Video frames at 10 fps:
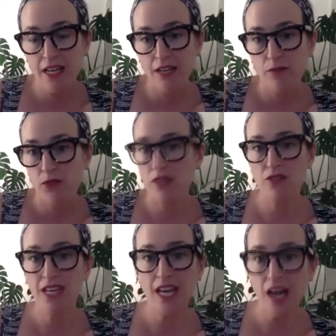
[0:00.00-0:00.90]
so that you
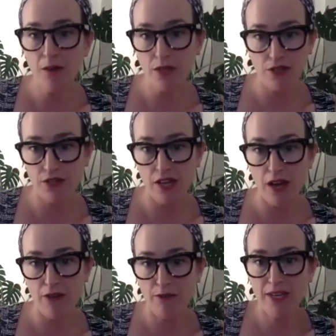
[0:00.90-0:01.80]
can get on with
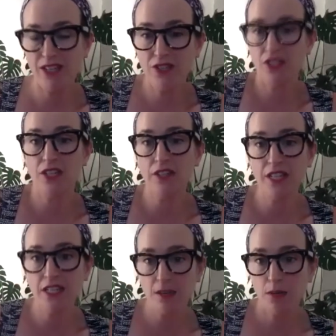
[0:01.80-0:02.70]
yourself because you still need
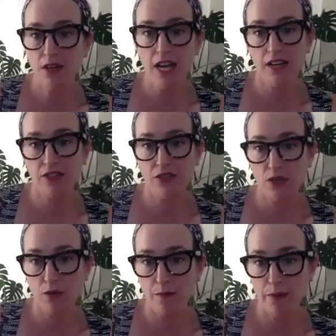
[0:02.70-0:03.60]
to communicate as a
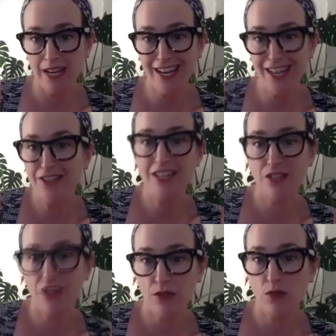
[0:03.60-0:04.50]
human being and you need
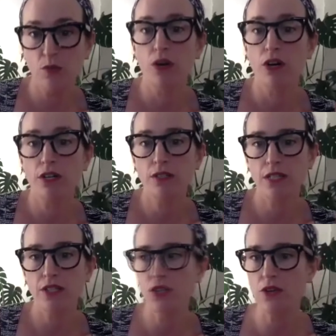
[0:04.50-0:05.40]
to use words
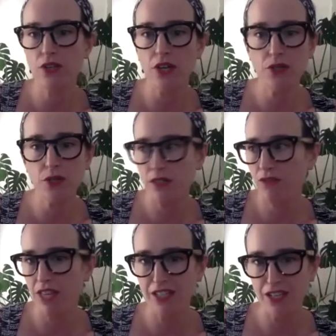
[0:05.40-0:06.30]
and so there's all sorts of
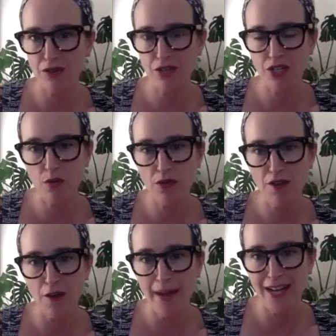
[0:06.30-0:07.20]
things that you can do with
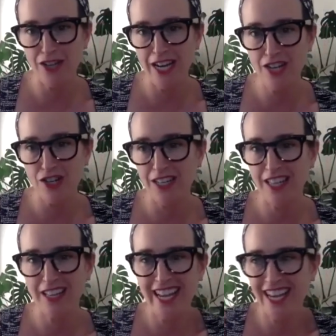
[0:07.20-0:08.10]
your imagination
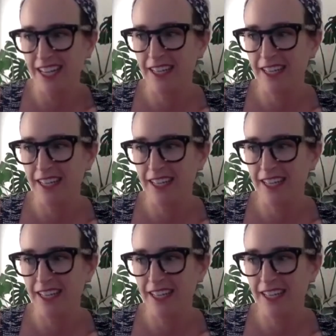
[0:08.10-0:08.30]
that like